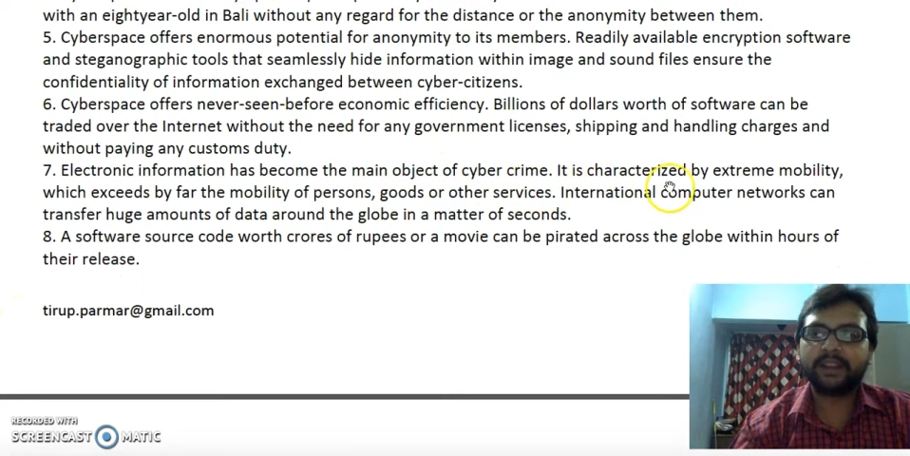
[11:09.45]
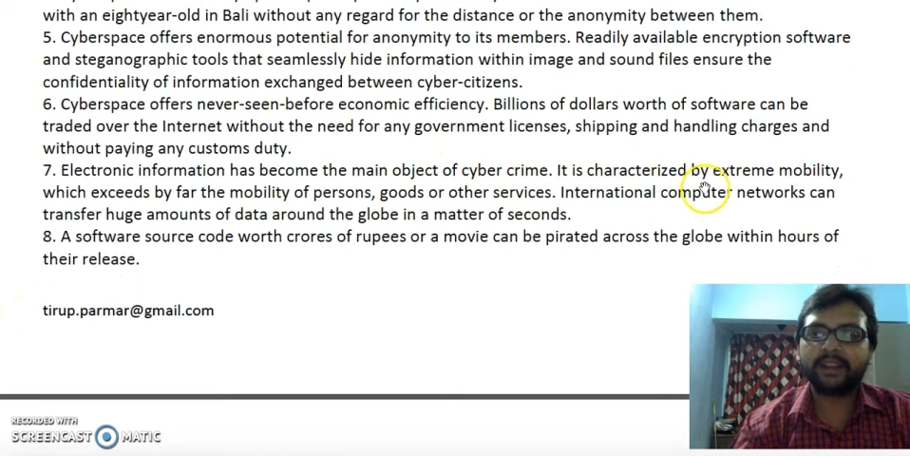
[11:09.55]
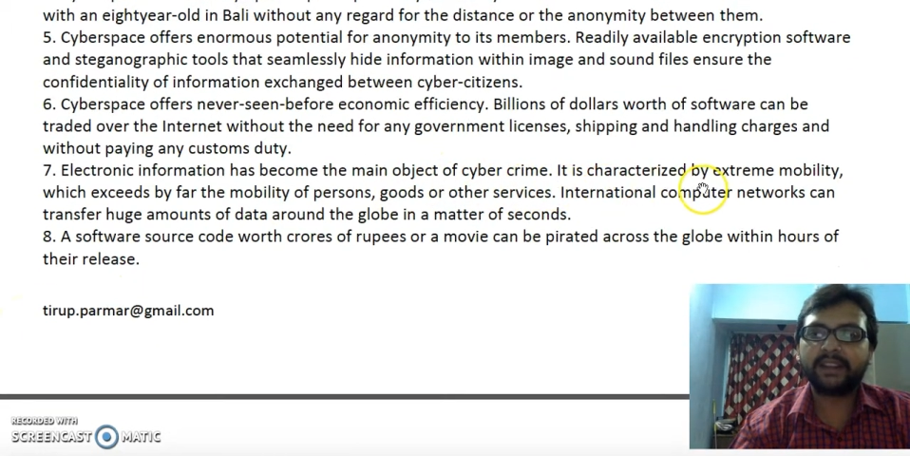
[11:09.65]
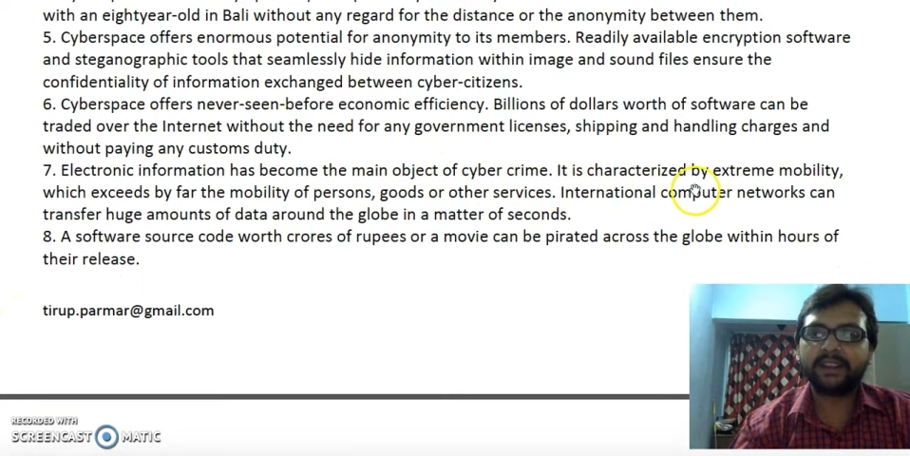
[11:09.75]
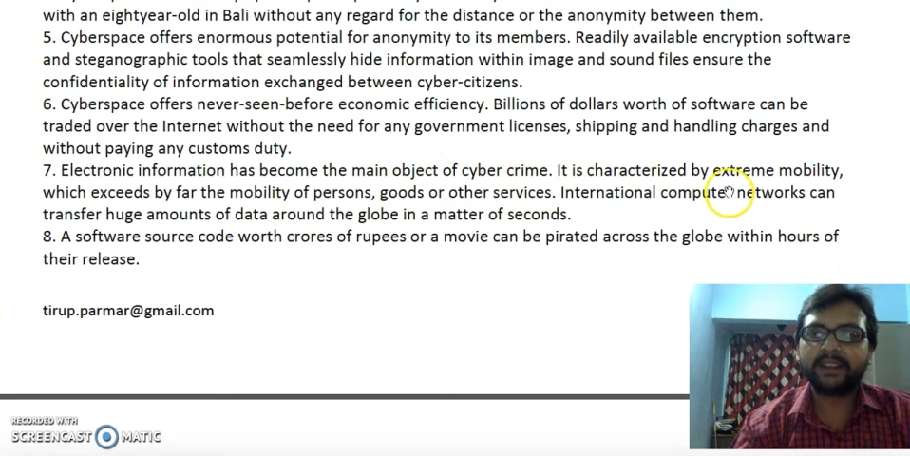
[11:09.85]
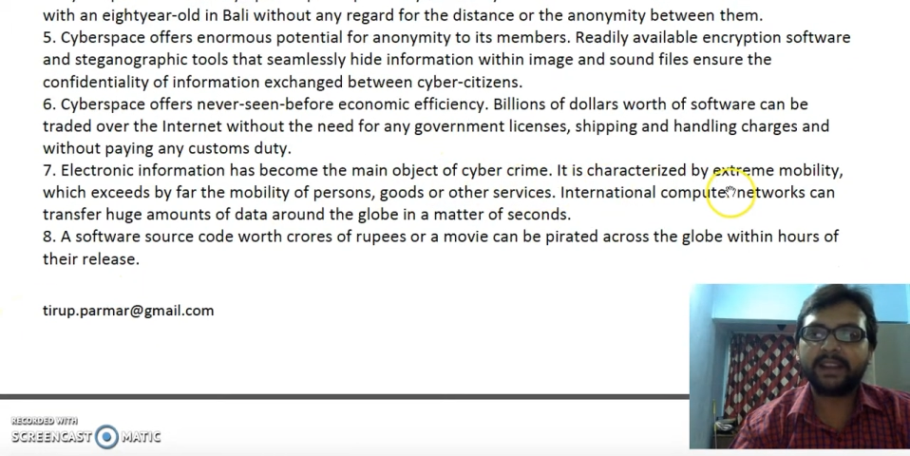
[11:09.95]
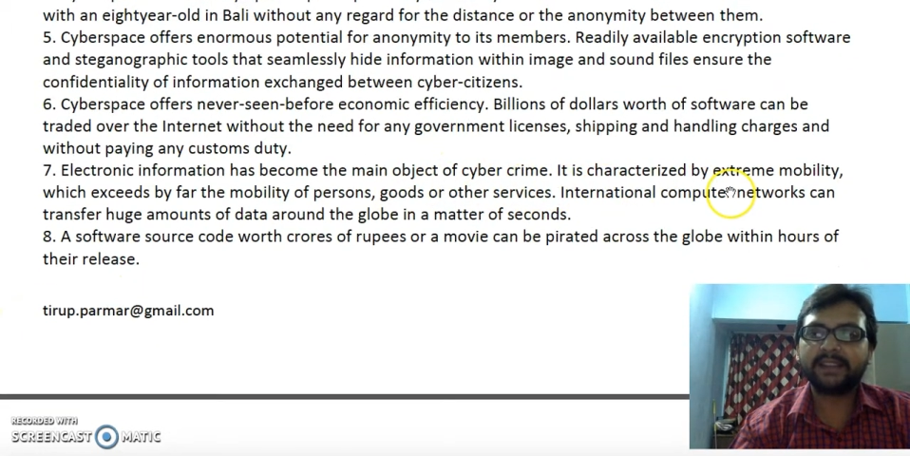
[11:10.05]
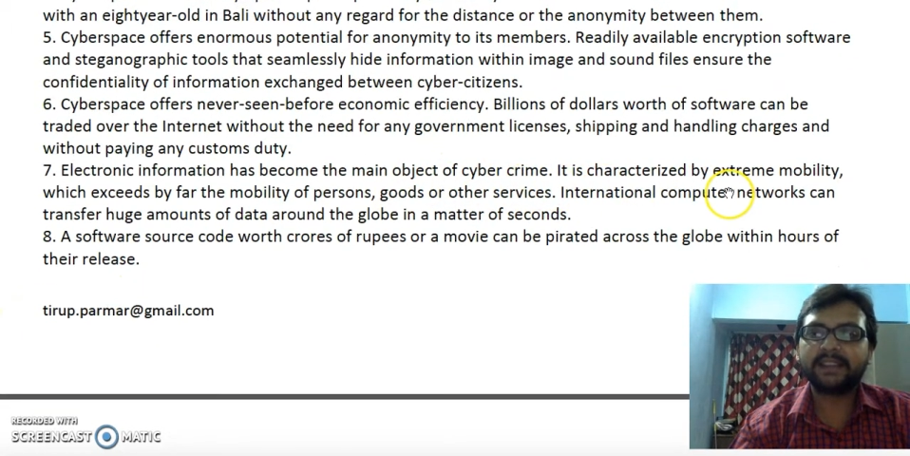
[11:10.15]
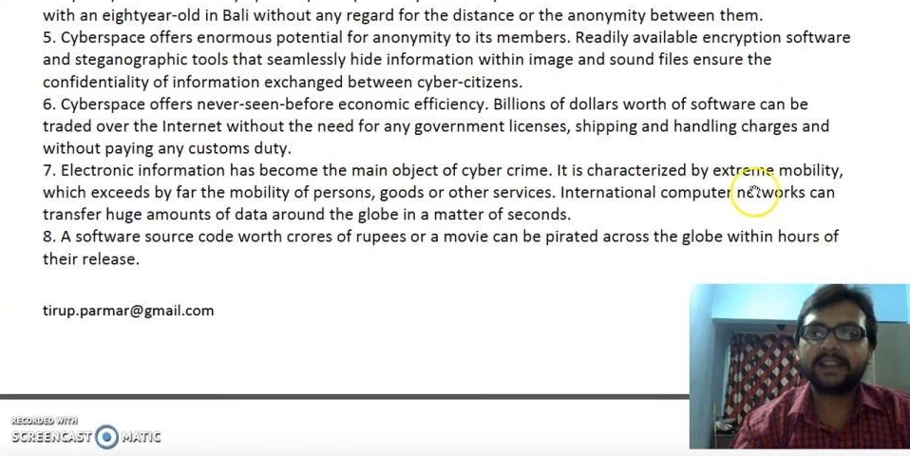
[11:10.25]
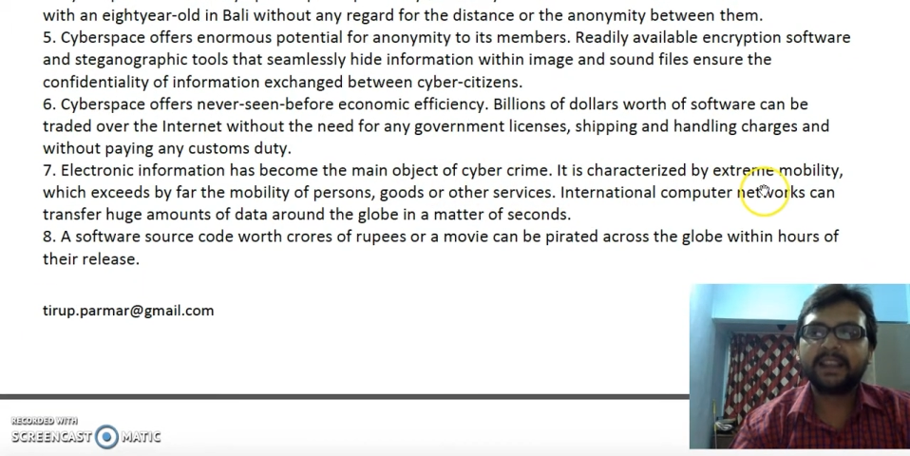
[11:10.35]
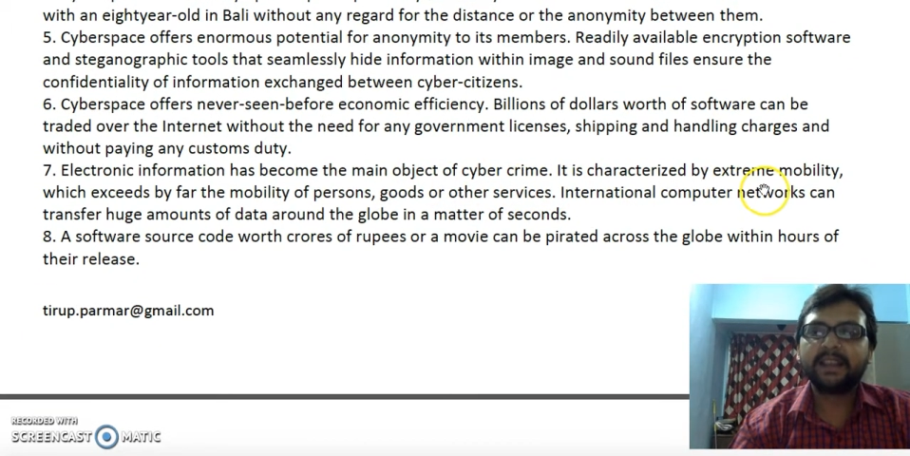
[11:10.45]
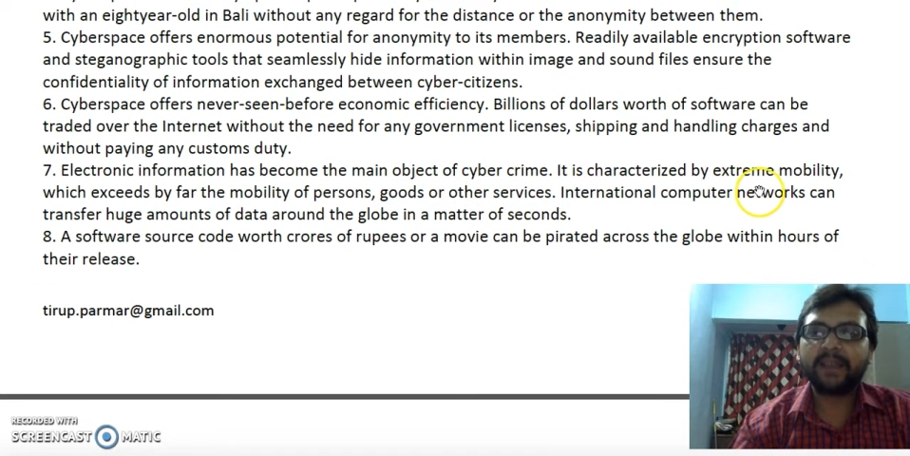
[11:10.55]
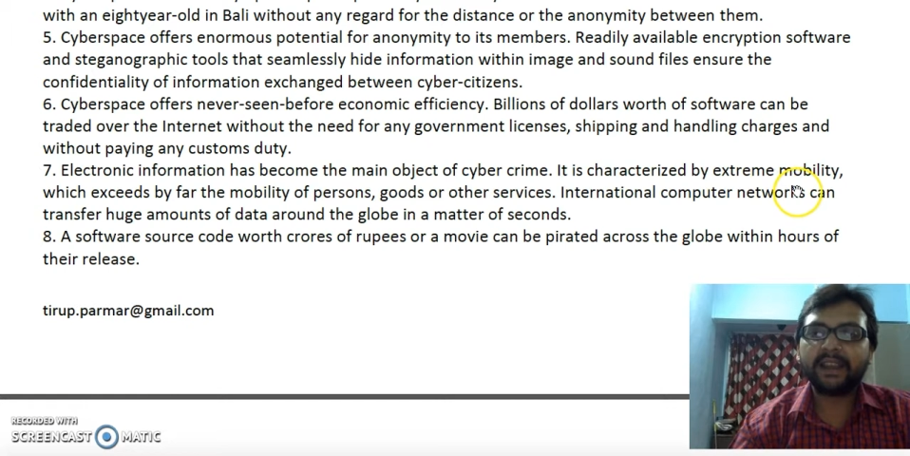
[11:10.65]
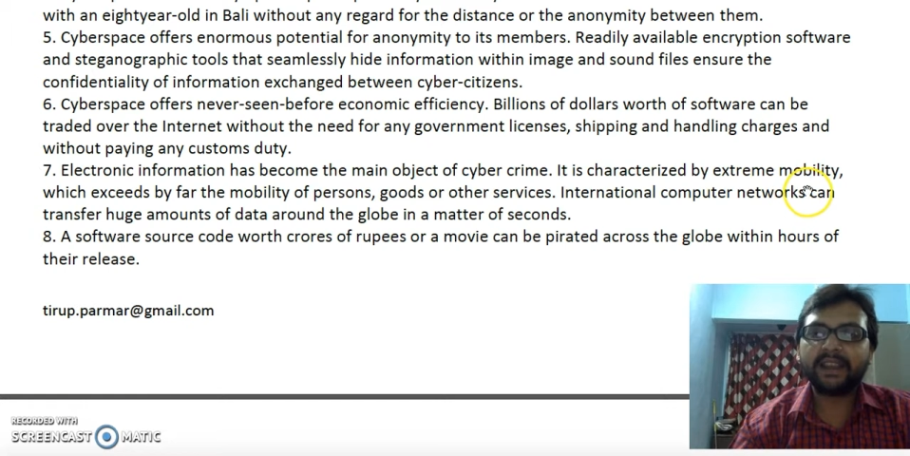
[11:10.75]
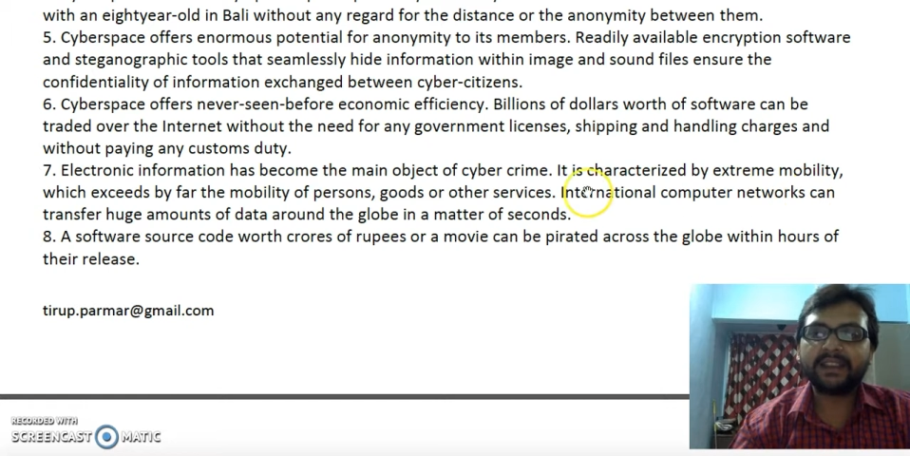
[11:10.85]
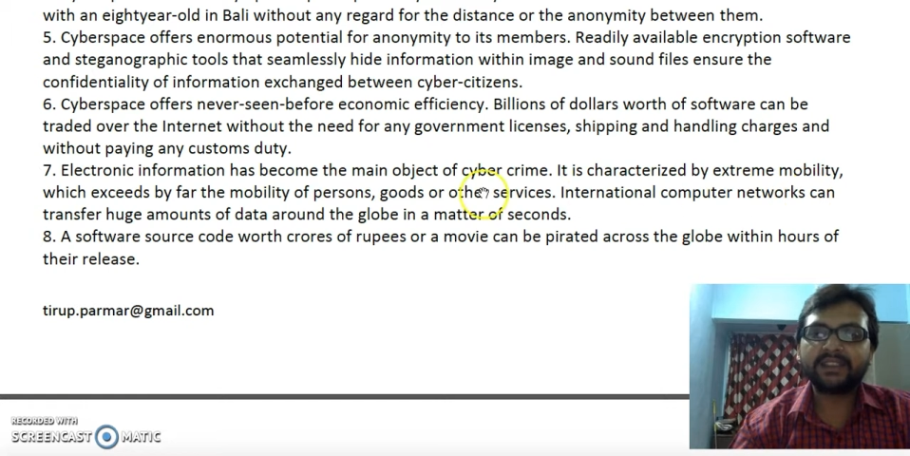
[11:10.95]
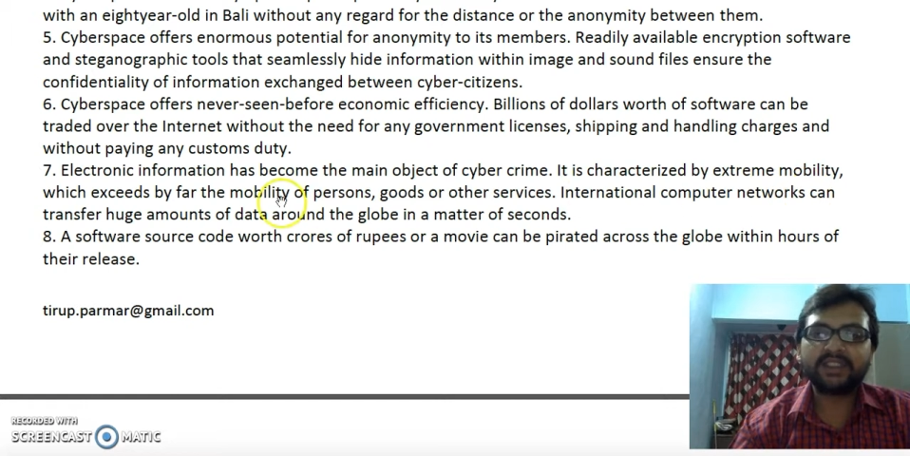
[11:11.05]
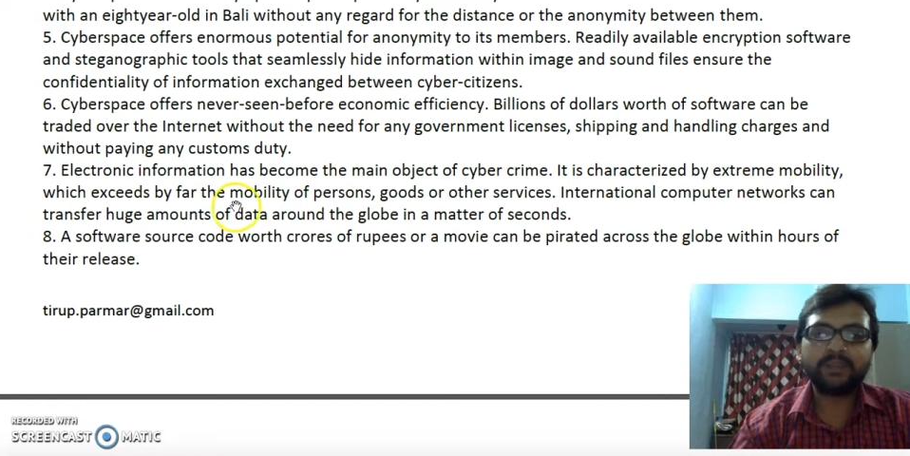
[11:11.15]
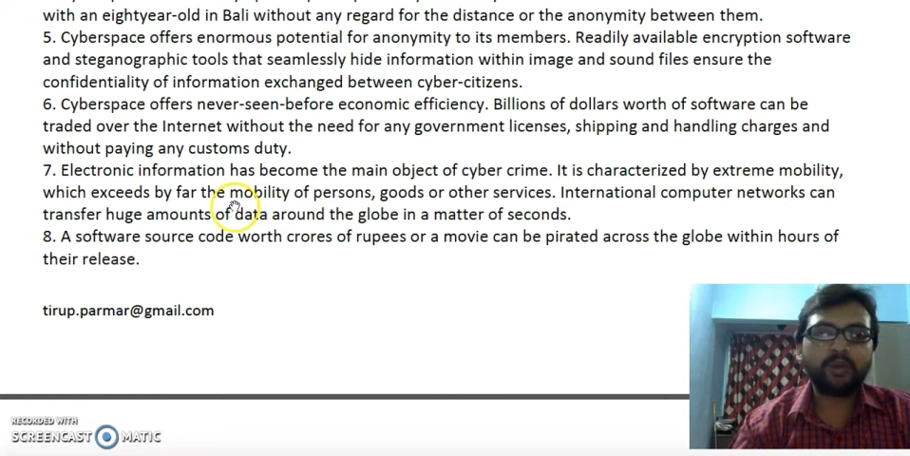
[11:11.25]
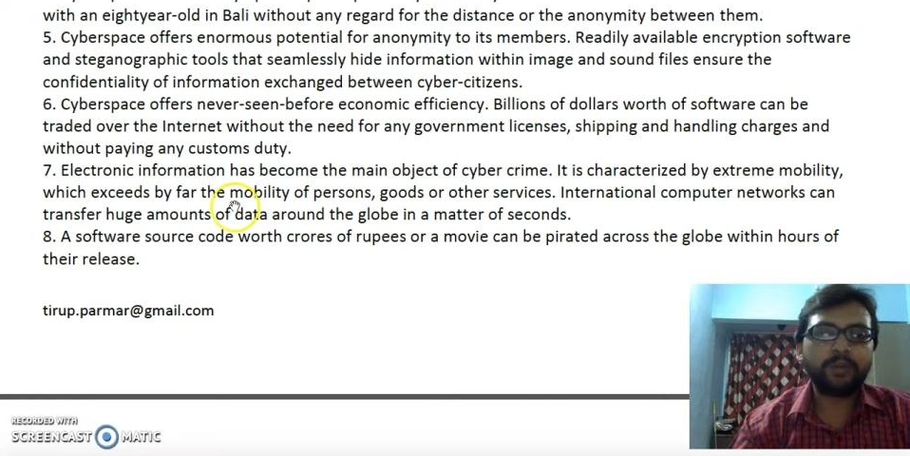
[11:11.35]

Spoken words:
It categorized by extreme